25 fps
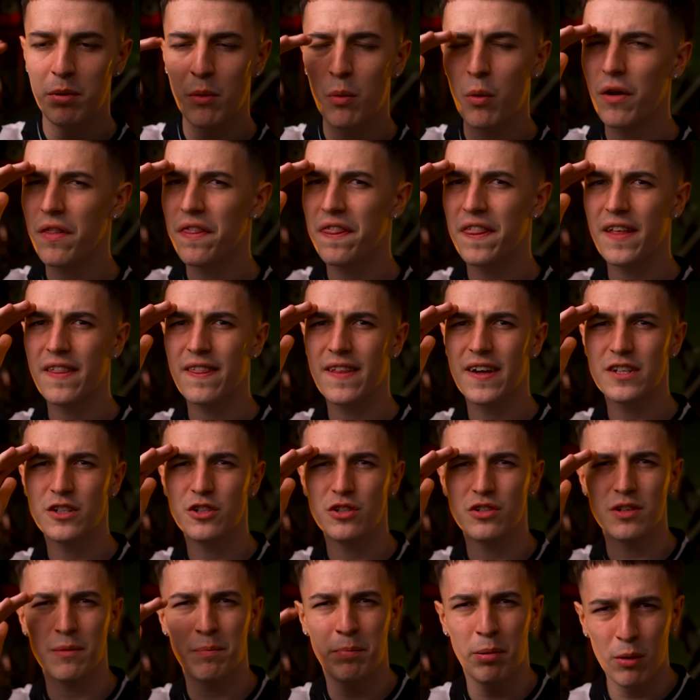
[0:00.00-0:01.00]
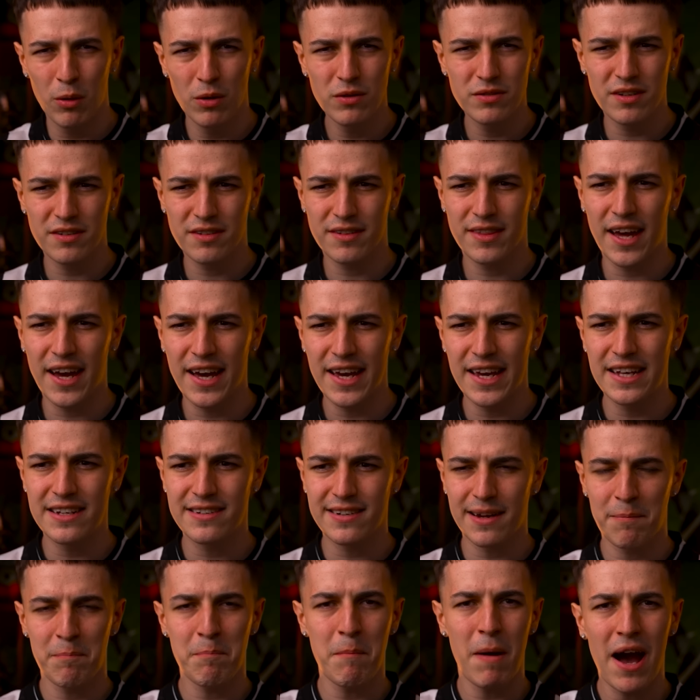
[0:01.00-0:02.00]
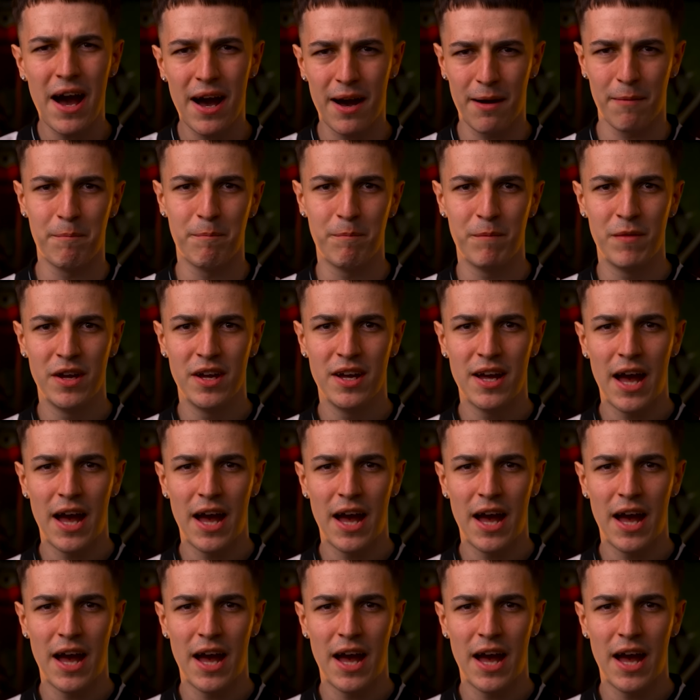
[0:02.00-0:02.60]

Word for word: But one thing that just opposes that is a mom.